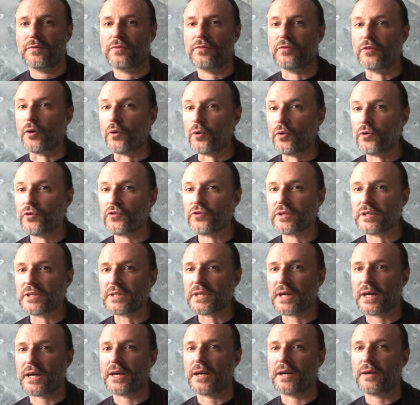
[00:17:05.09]
those are the
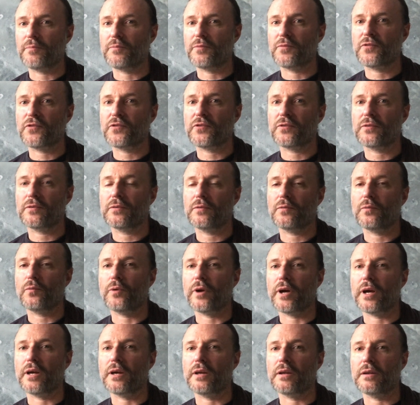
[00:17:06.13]
times
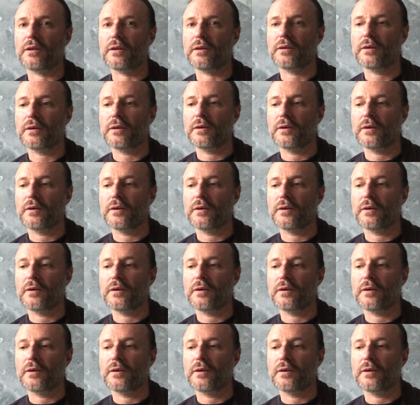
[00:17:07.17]
when